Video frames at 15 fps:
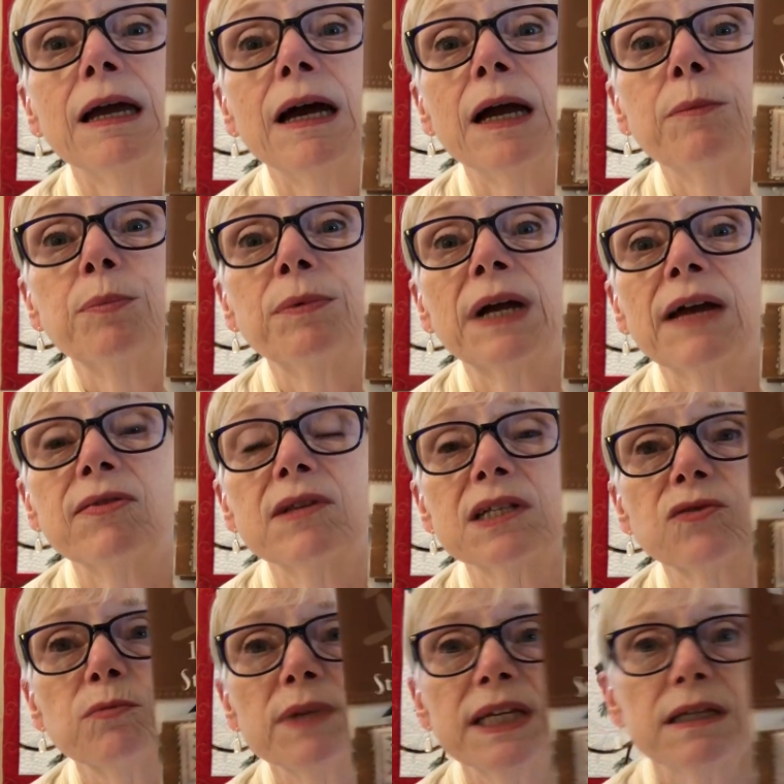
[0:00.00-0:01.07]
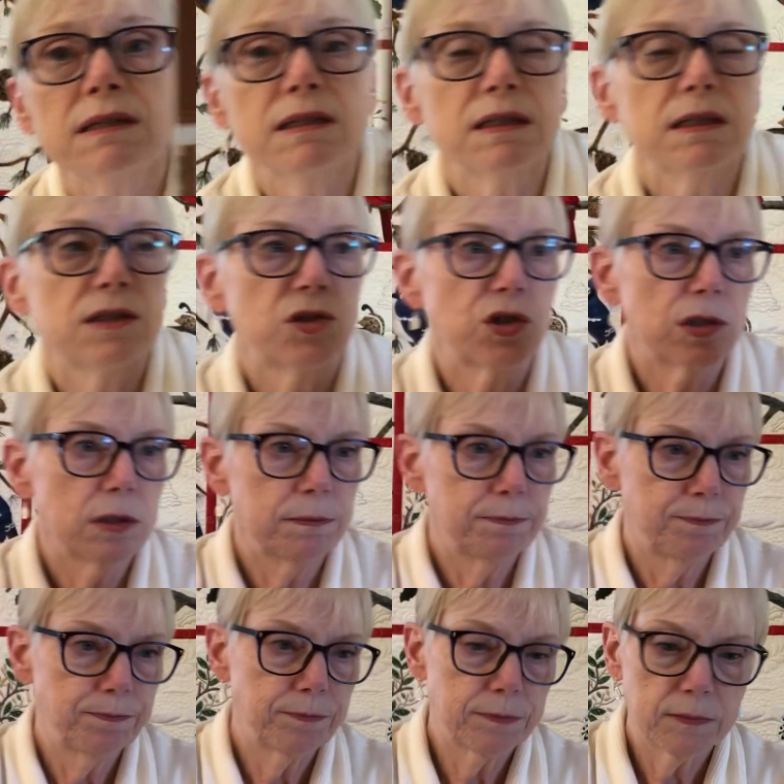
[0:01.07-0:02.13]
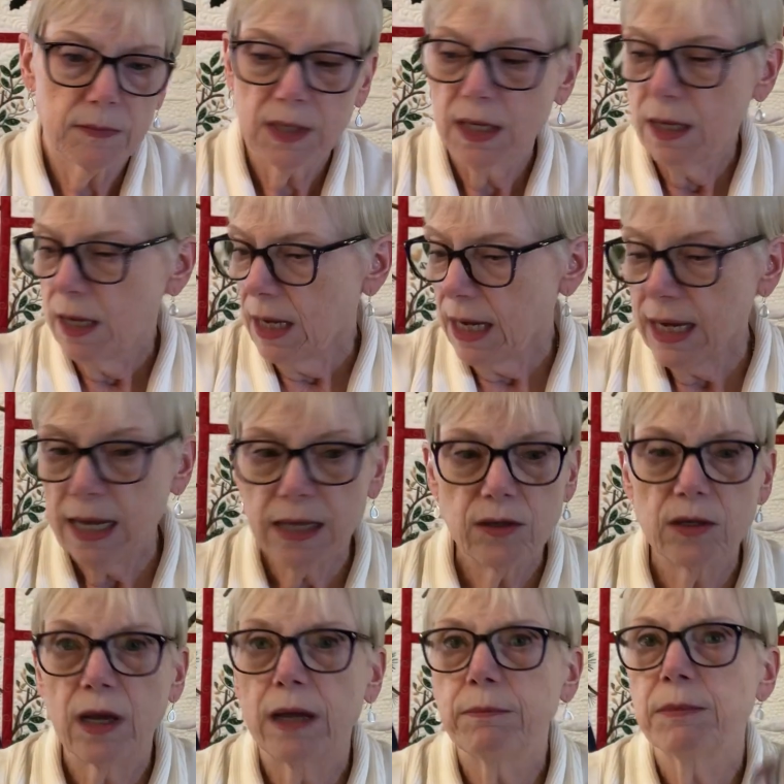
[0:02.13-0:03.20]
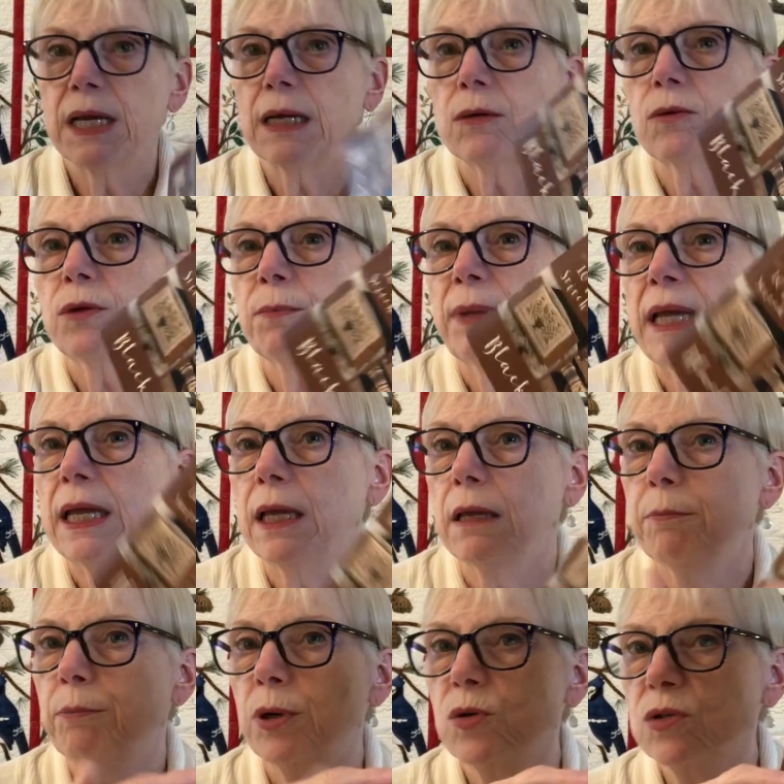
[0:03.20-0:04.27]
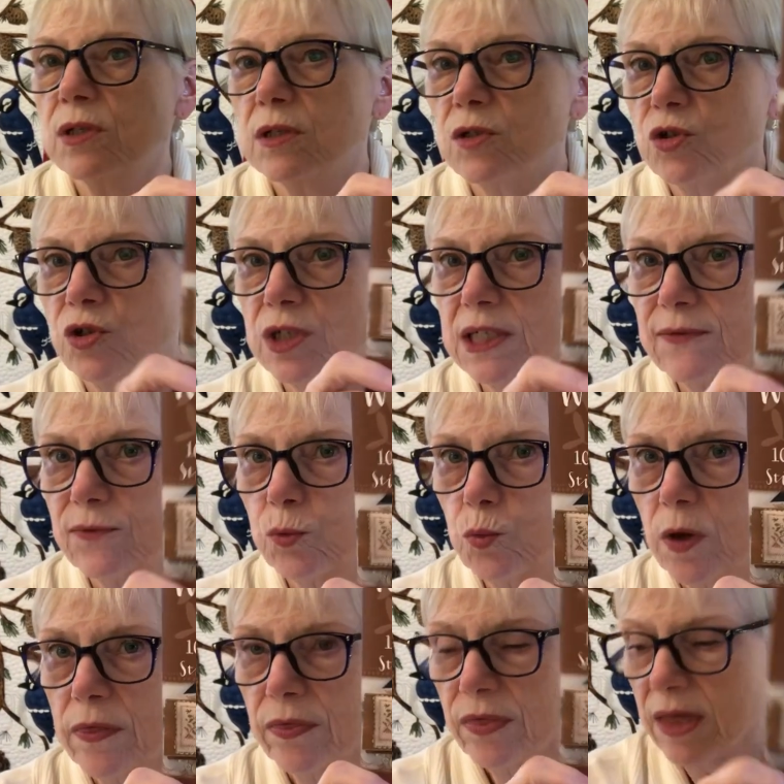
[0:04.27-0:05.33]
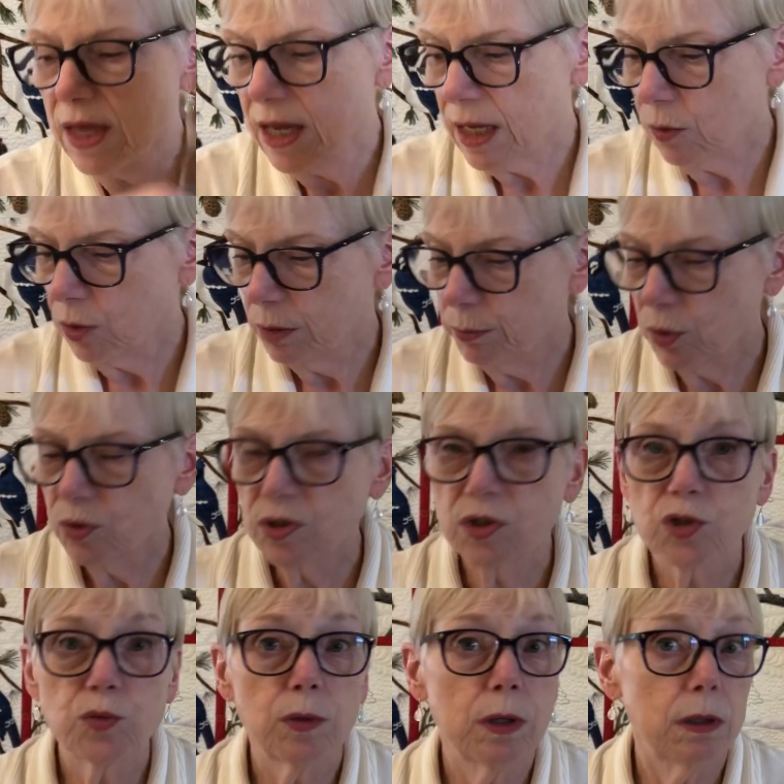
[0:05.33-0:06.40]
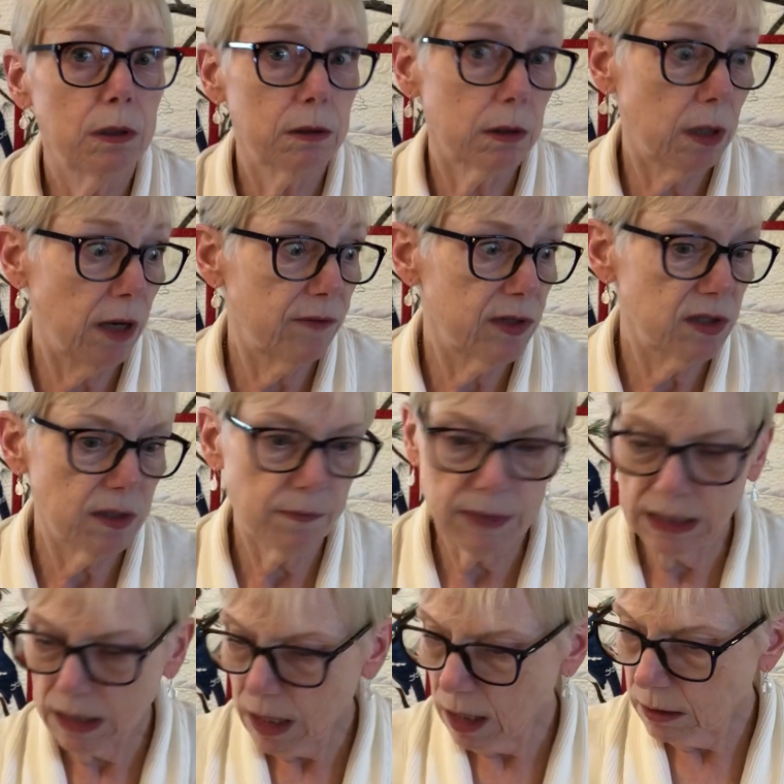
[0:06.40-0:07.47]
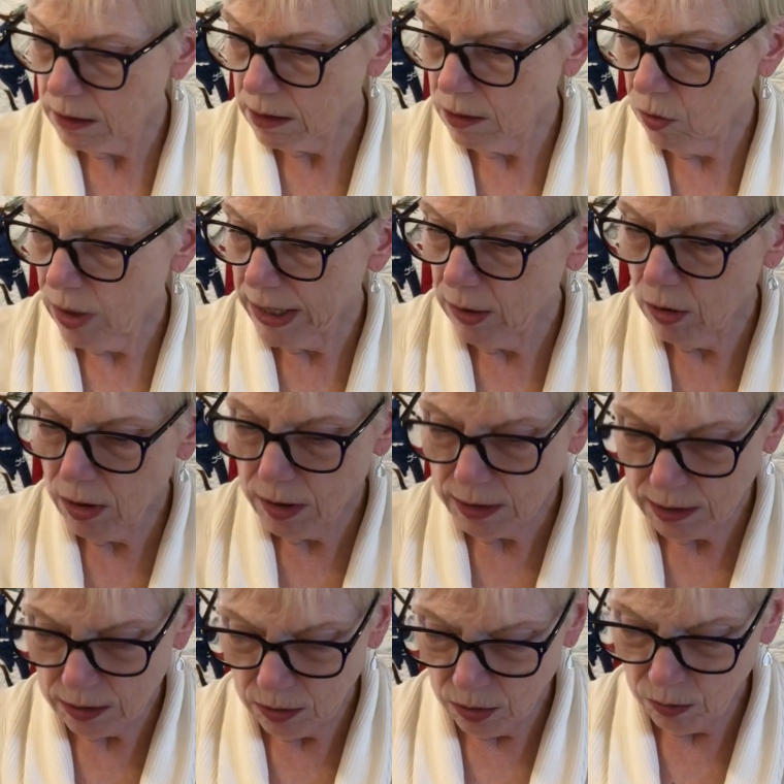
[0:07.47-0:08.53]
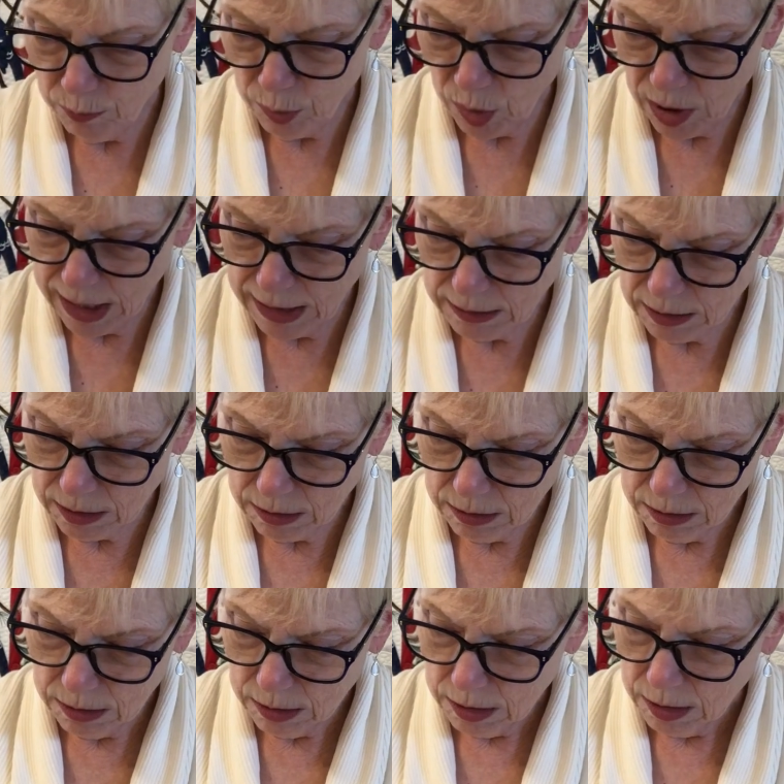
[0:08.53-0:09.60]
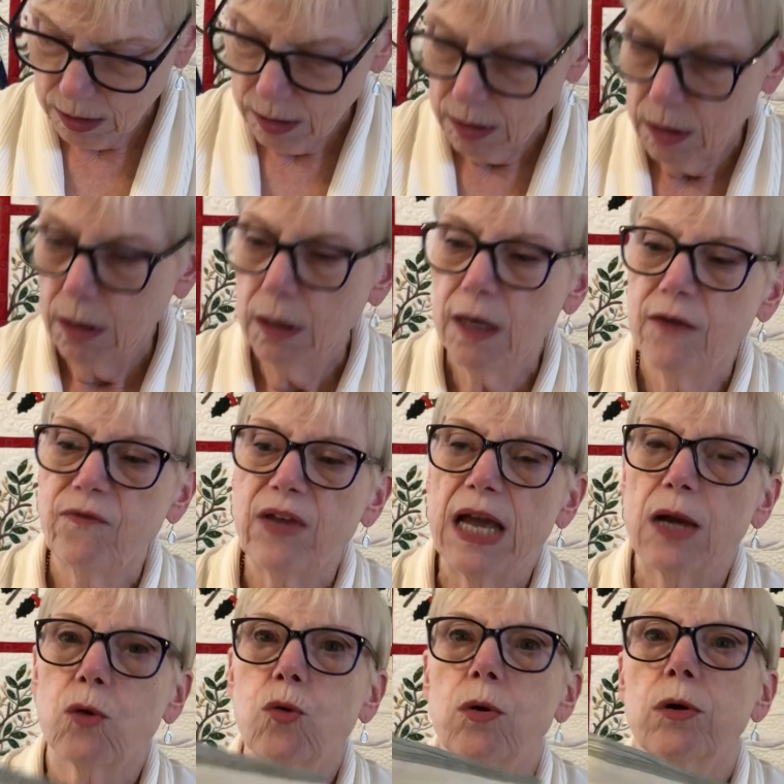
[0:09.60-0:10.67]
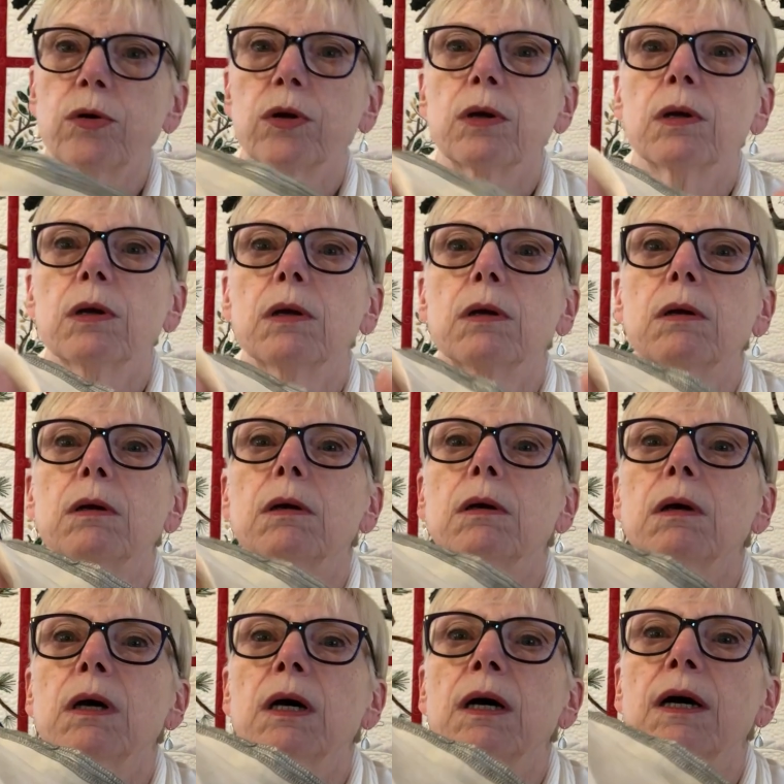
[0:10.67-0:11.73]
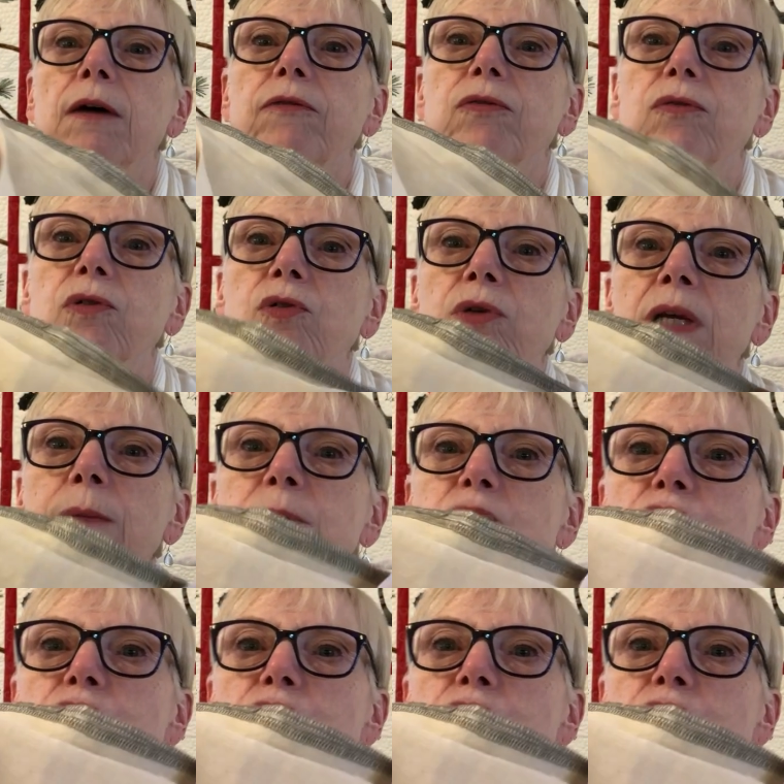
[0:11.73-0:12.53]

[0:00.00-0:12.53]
I got this from Kitten Stitcher, and I'm not going to pay postage just for one thing when postage will cover something else. So I also bought a fat quarter of Cream and